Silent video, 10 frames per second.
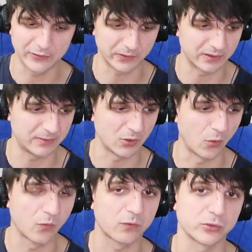and they're gonna be
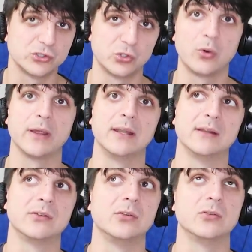
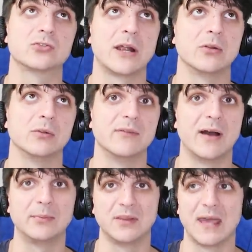overjoyed to try to live
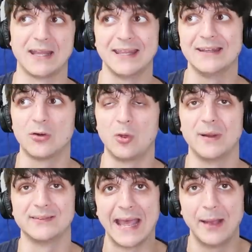up to that in All
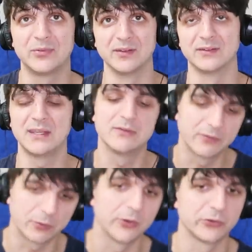Might's absence, even
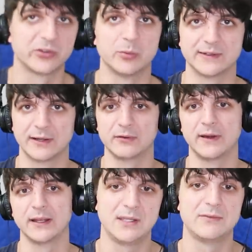if they're also somewhat
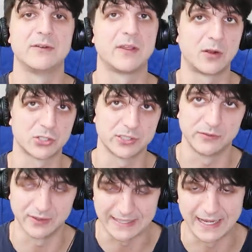terrified, even if they largely
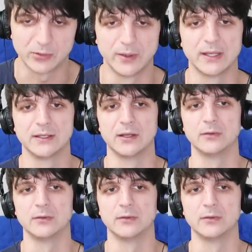feel inadequate, you